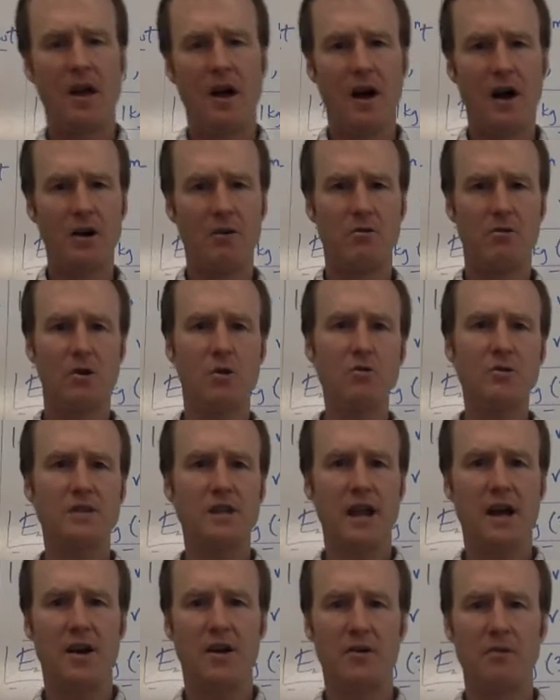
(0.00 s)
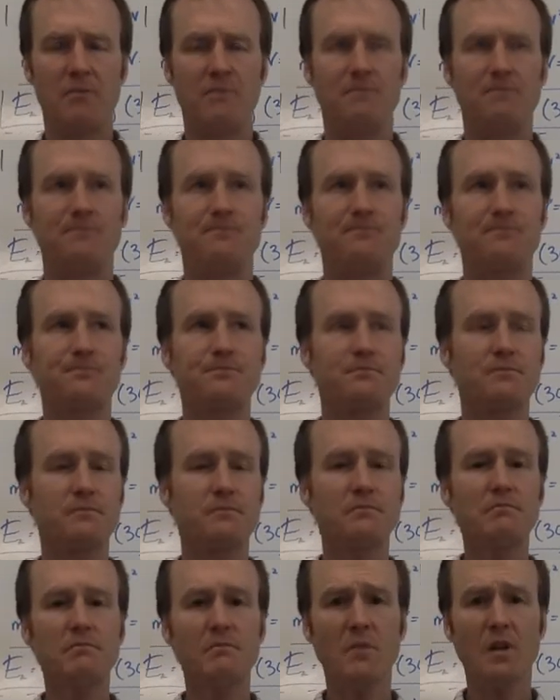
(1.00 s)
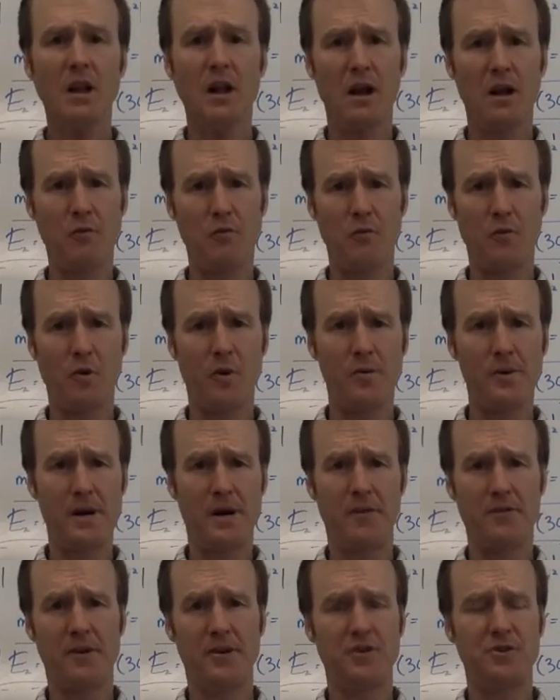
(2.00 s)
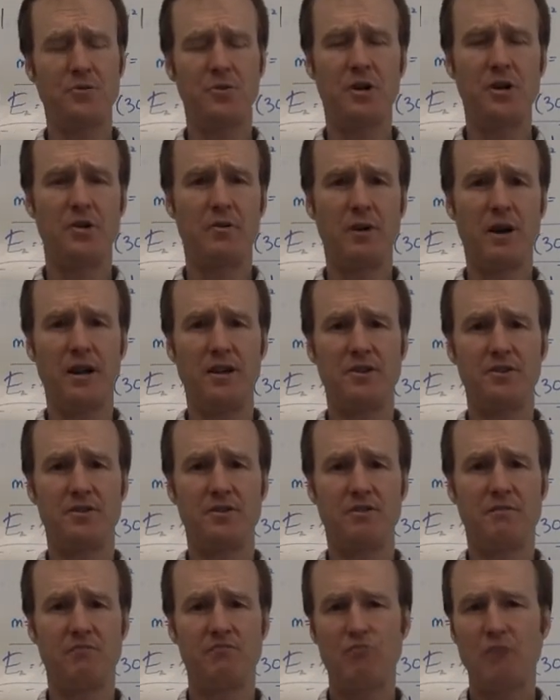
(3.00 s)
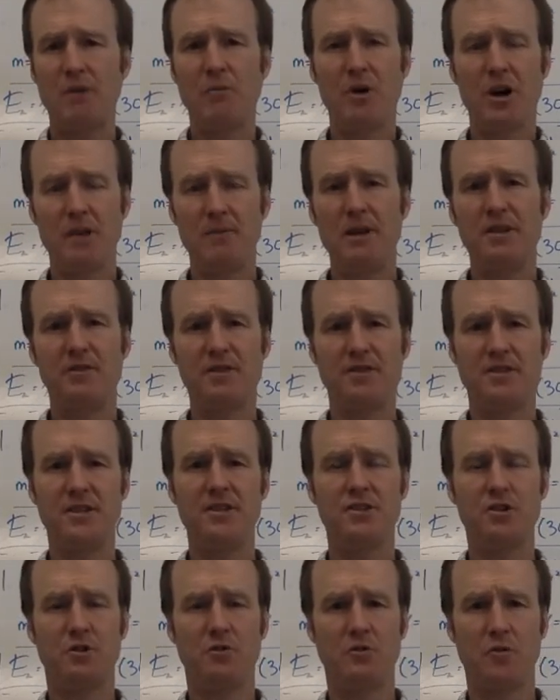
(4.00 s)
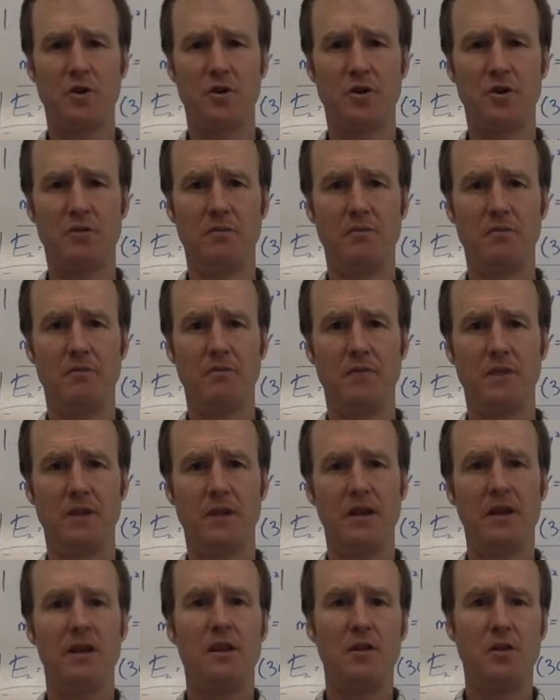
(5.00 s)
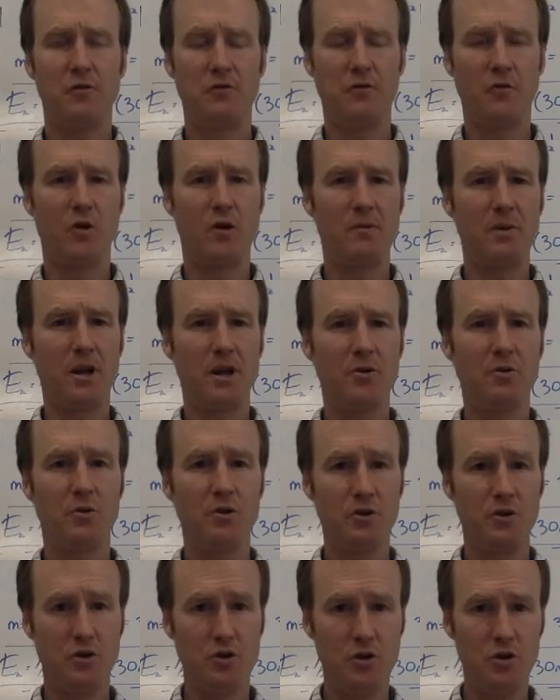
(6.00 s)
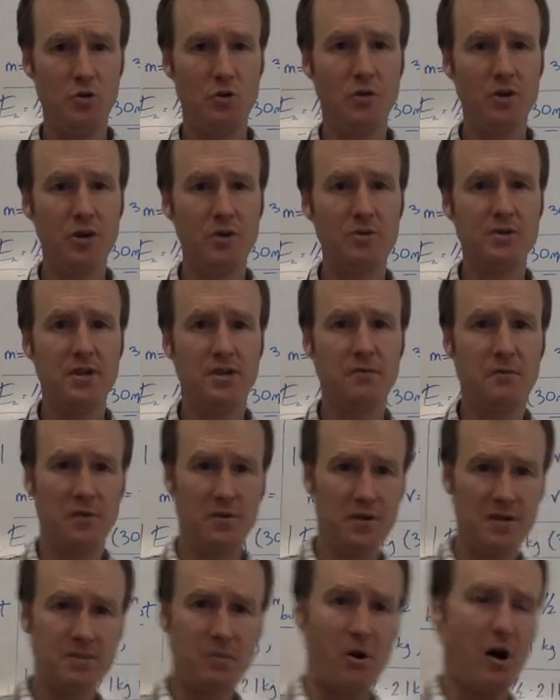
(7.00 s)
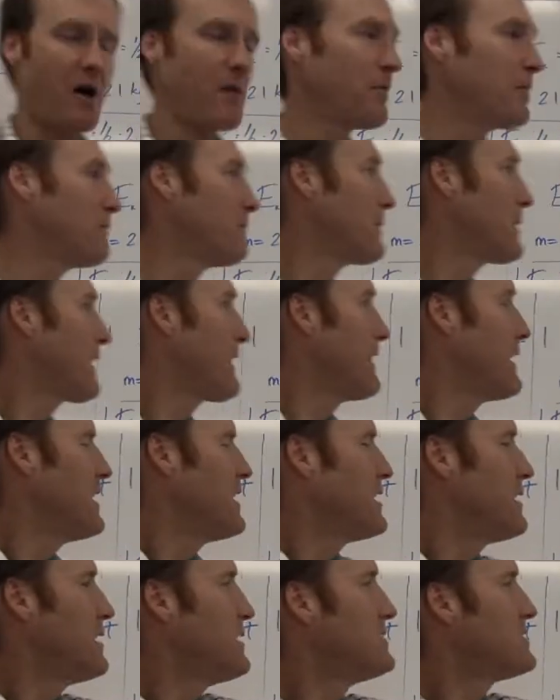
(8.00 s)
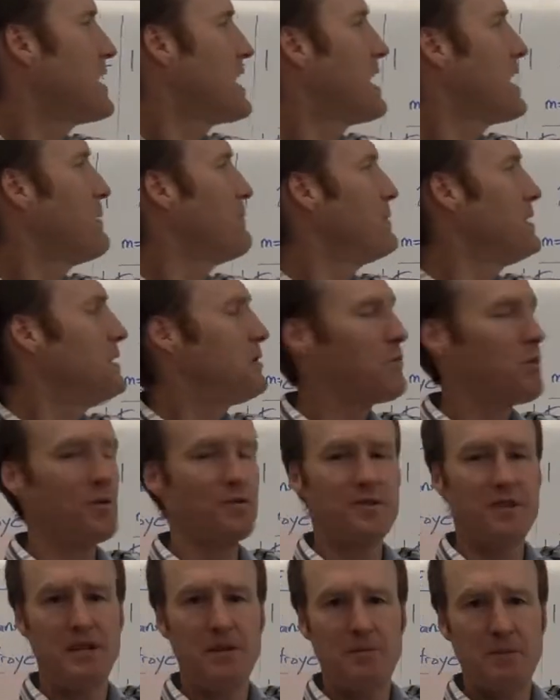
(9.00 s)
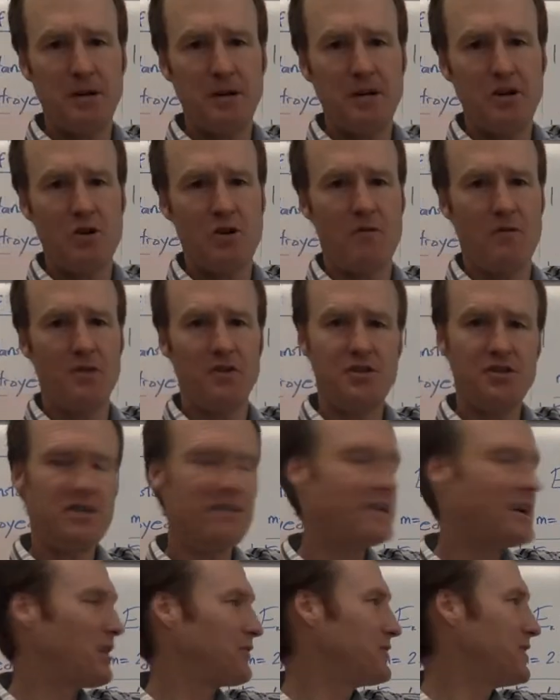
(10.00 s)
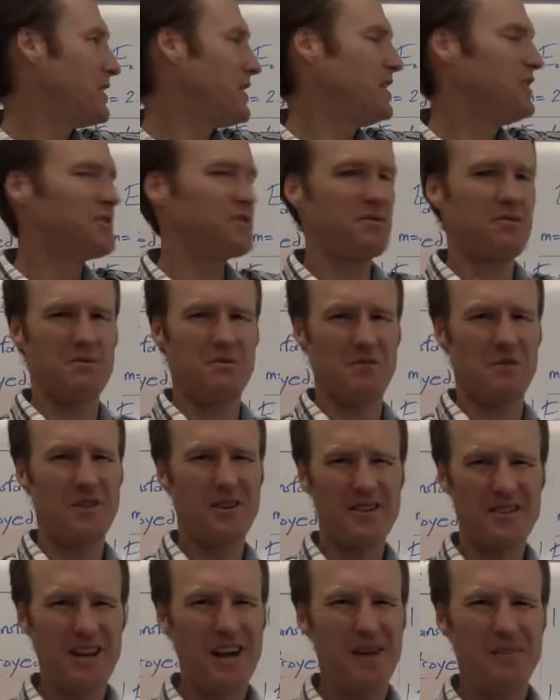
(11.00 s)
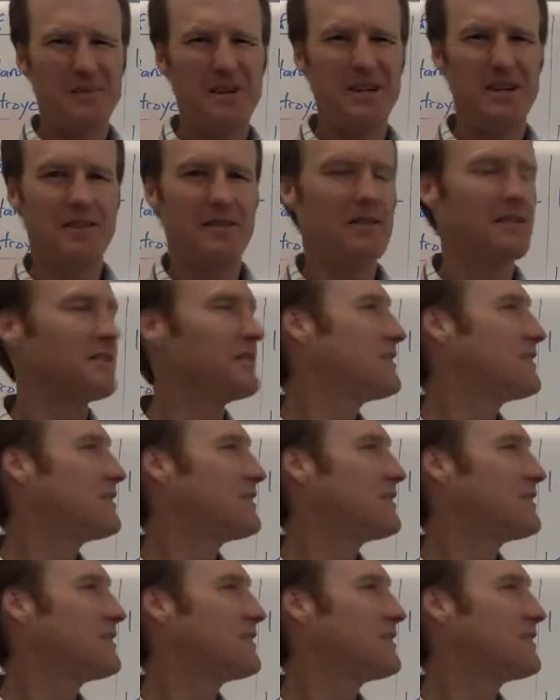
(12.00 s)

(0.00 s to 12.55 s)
I wrote down a formula that is rearranged. I want to make this easier for you. The formula you are using for this problem is m equals EP over g delta H. Well, what does that mean?